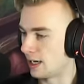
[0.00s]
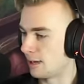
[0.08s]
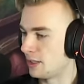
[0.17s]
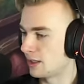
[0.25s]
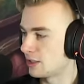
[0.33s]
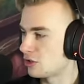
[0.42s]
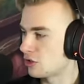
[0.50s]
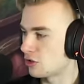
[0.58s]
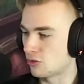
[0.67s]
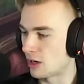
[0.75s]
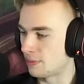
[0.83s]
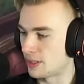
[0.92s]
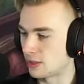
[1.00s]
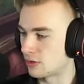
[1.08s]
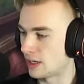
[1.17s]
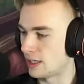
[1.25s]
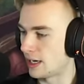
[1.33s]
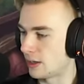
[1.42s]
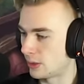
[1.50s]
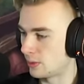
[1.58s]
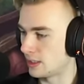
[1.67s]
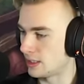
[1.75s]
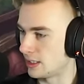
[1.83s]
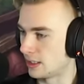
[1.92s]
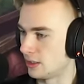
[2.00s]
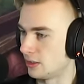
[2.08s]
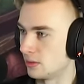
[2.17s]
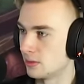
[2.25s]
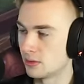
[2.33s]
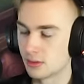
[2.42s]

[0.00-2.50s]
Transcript: I mean, let's just drop this right now, and what is he going to do?